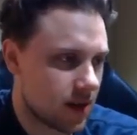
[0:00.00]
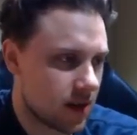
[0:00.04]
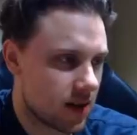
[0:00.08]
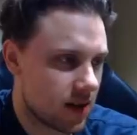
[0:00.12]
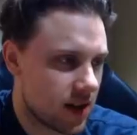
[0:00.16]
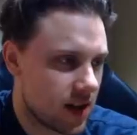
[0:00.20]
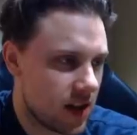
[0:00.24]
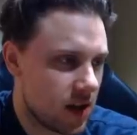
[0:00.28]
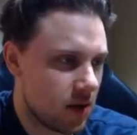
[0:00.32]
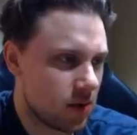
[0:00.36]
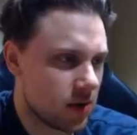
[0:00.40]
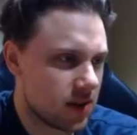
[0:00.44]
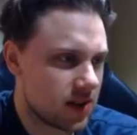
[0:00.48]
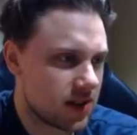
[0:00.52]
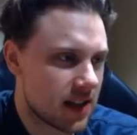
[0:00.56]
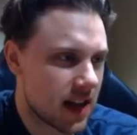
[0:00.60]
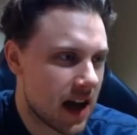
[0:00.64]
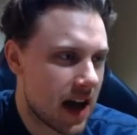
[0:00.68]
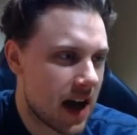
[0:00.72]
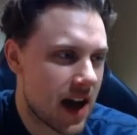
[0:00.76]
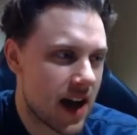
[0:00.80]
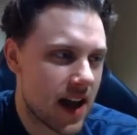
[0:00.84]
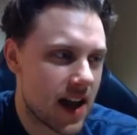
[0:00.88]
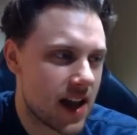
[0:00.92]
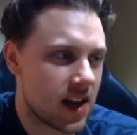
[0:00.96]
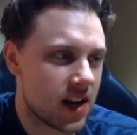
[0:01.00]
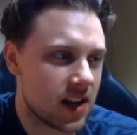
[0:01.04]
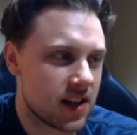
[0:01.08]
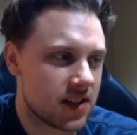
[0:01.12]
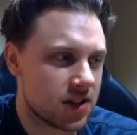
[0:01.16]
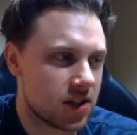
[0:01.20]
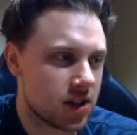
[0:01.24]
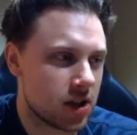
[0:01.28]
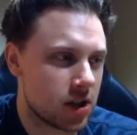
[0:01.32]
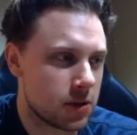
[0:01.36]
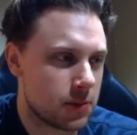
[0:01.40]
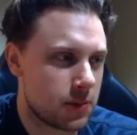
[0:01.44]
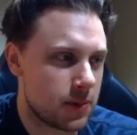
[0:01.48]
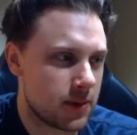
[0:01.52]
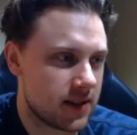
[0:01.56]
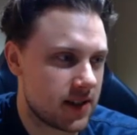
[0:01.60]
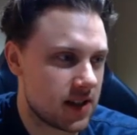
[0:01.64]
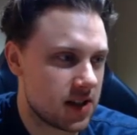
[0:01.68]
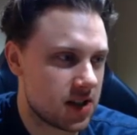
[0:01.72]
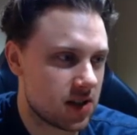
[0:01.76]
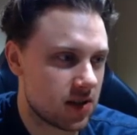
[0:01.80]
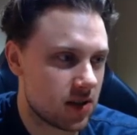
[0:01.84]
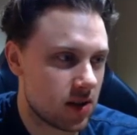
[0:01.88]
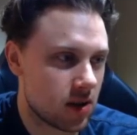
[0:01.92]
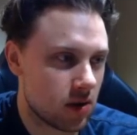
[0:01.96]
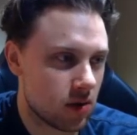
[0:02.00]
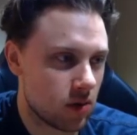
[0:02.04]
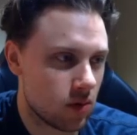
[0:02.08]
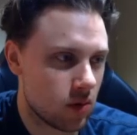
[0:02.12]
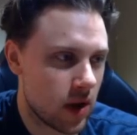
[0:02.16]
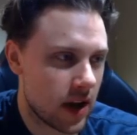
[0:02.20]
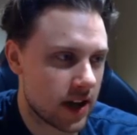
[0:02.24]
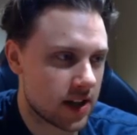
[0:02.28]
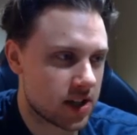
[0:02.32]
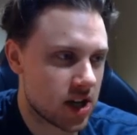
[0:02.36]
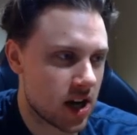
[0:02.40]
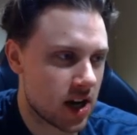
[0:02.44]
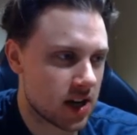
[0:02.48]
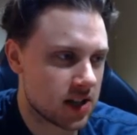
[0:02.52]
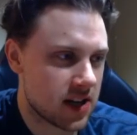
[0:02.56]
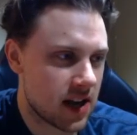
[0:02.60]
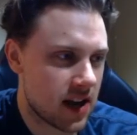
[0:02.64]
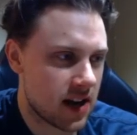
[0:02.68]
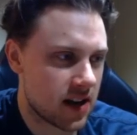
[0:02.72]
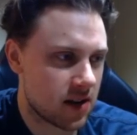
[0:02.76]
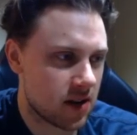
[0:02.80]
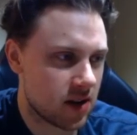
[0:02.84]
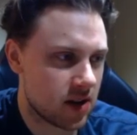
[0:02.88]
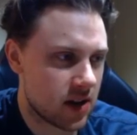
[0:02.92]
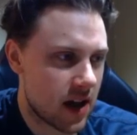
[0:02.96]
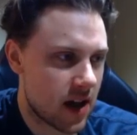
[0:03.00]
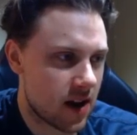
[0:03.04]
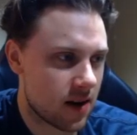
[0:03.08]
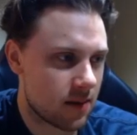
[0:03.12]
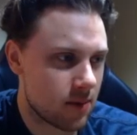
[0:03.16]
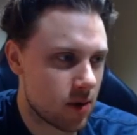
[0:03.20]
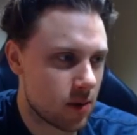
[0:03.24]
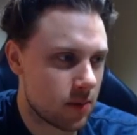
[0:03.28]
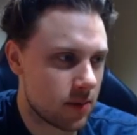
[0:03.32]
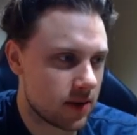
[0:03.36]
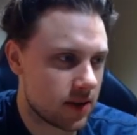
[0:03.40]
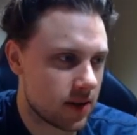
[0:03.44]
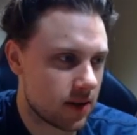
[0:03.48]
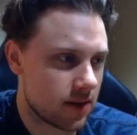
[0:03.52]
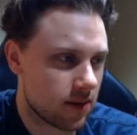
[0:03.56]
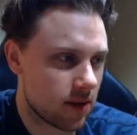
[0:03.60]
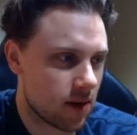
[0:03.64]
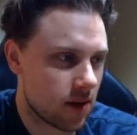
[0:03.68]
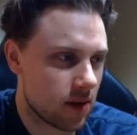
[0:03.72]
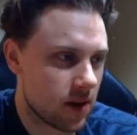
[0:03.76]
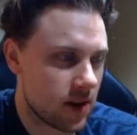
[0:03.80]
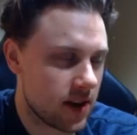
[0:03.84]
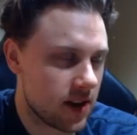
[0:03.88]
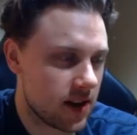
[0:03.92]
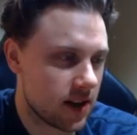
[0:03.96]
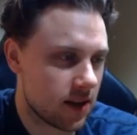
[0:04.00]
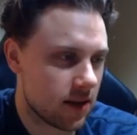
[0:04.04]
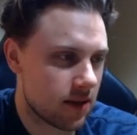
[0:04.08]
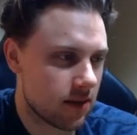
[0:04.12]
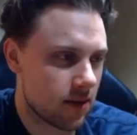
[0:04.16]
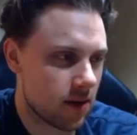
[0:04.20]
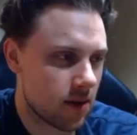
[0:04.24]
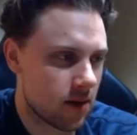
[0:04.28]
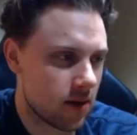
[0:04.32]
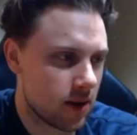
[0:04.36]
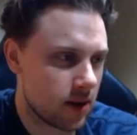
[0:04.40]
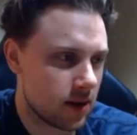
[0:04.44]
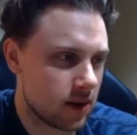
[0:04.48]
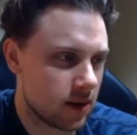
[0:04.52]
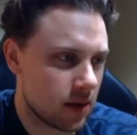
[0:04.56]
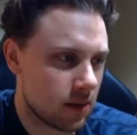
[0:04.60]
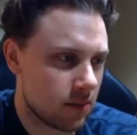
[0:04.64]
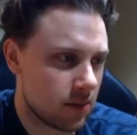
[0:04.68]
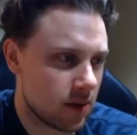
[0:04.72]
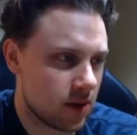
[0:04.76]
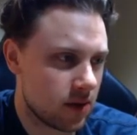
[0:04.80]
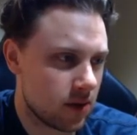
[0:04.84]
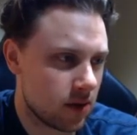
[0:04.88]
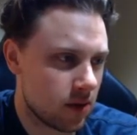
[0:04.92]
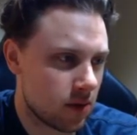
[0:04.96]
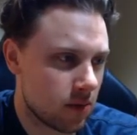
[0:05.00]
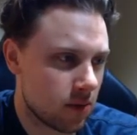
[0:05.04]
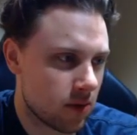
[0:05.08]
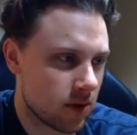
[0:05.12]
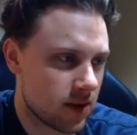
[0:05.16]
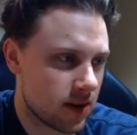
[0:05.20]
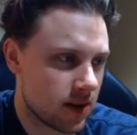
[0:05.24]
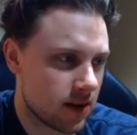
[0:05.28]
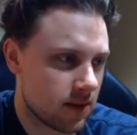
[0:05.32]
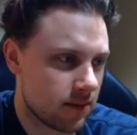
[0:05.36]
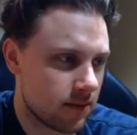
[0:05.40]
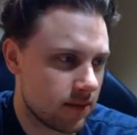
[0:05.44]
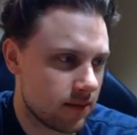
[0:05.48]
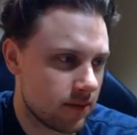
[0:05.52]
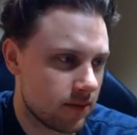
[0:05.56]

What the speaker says: He was not in as good a position, though. Like, Josh had a moment to throw it. He didn't throw it. I'm going to do it one more time.